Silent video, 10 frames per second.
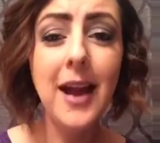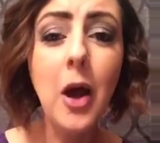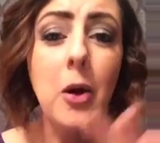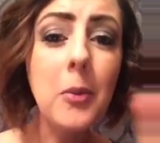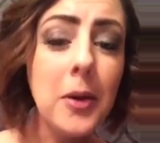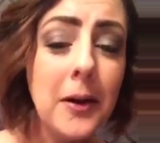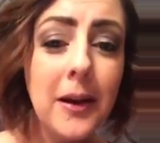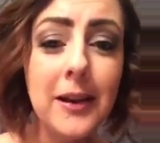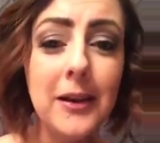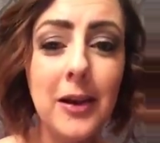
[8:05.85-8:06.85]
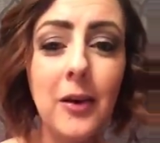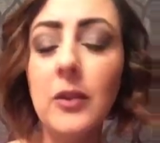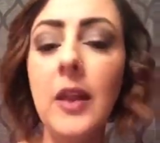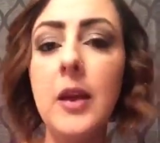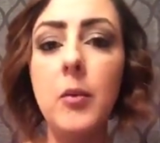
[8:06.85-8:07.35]
How come you're,
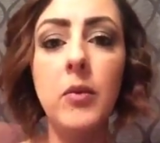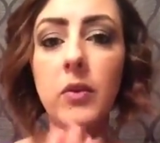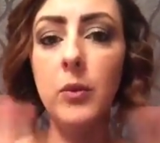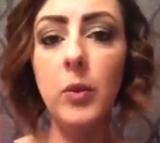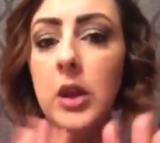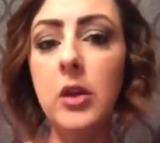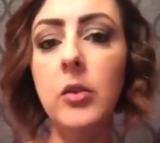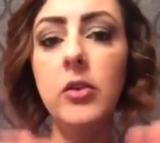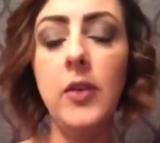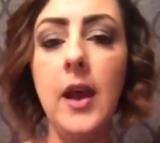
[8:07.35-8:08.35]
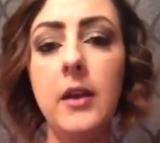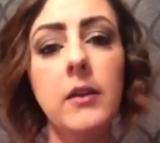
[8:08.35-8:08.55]
like, we don't do that.